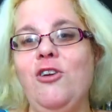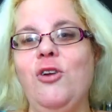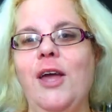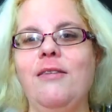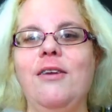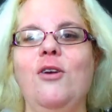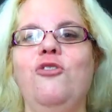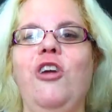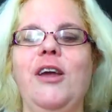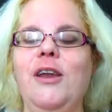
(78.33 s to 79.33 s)
You guys can go
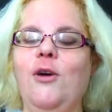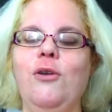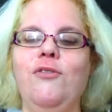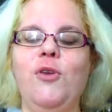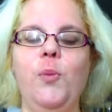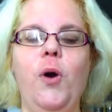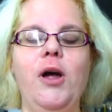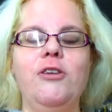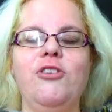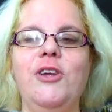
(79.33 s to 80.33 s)
check it out if you
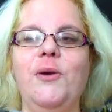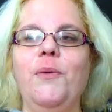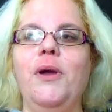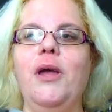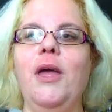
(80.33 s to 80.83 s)
want to.